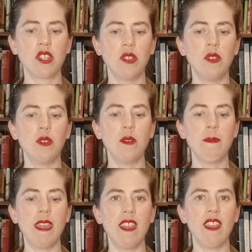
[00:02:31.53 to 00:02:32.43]
to
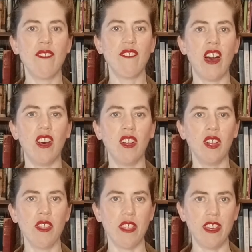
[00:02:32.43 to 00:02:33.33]
me
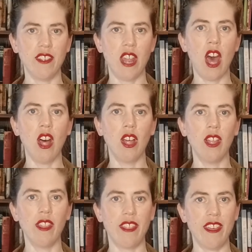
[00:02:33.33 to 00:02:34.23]
fall that
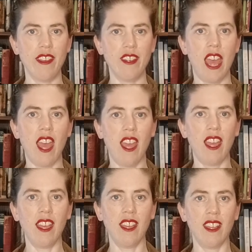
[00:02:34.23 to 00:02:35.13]
all the
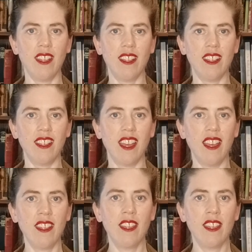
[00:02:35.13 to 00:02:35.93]
day.